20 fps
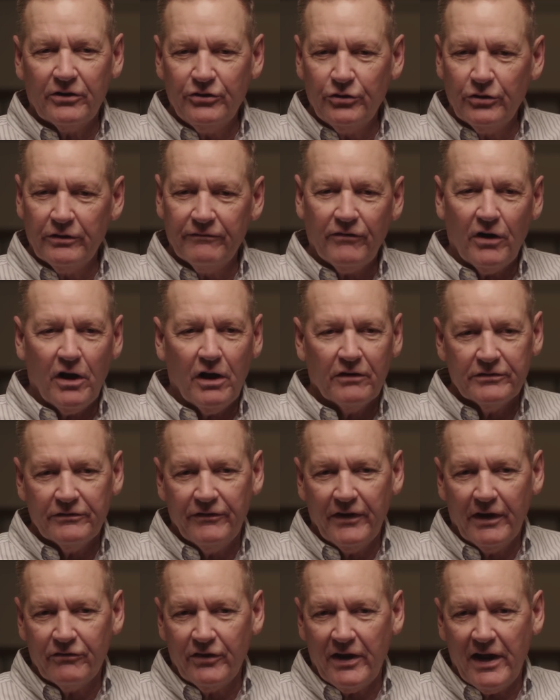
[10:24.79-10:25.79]
You're involved
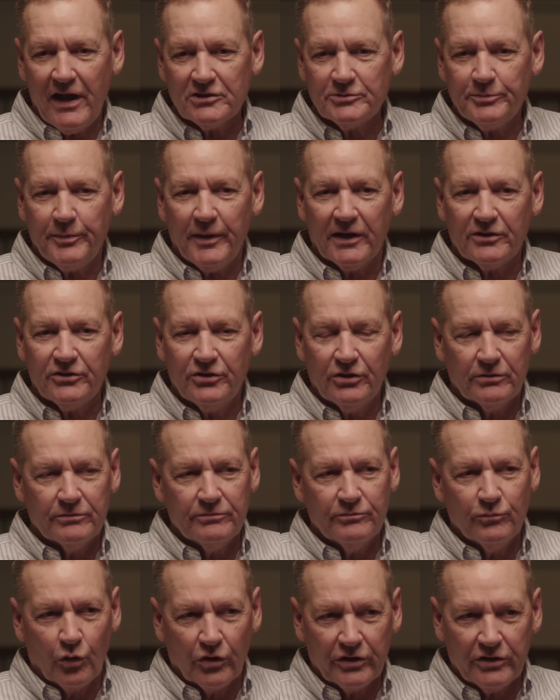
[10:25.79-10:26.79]
with every aspect. You're
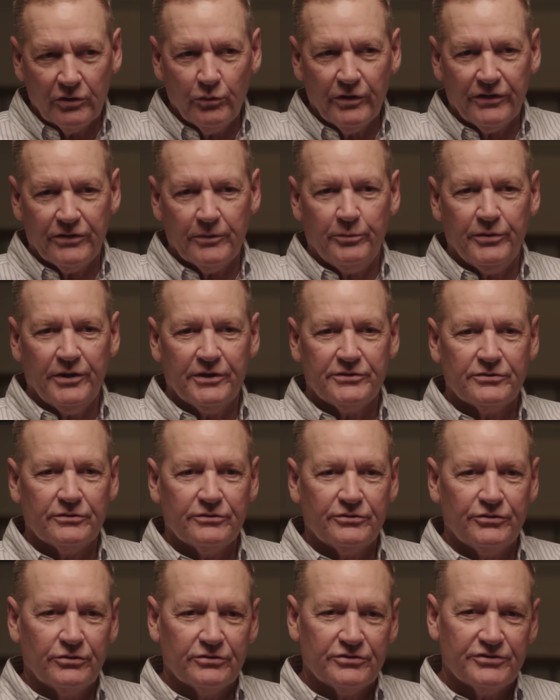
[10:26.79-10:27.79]
working with the
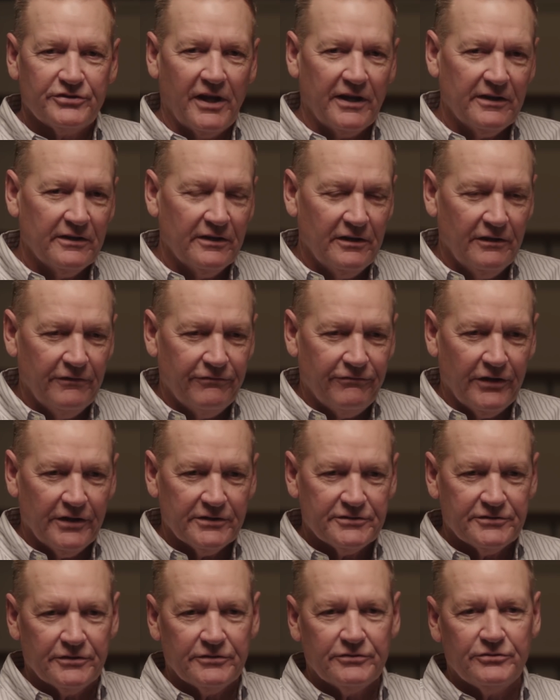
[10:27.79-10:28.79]
pitchers. You're setting
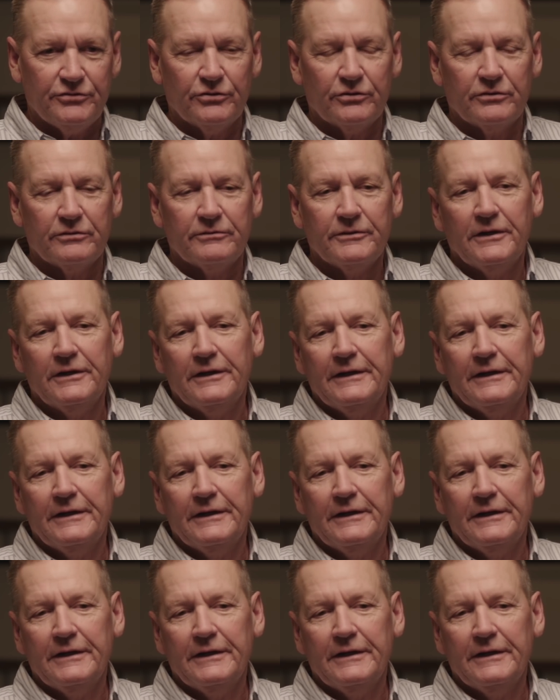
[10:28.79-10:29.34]
defenses. You're